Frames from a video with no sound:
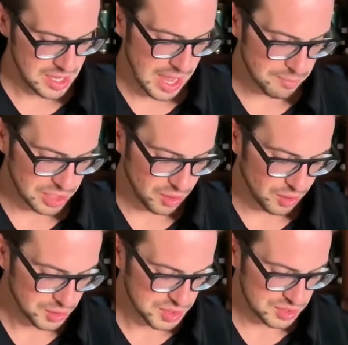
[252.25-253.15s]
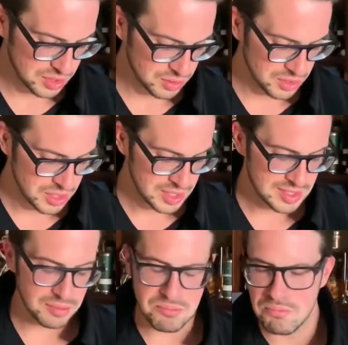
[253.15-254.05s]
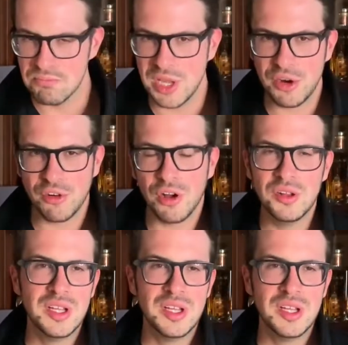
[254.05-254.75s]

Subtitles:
but also some mineral,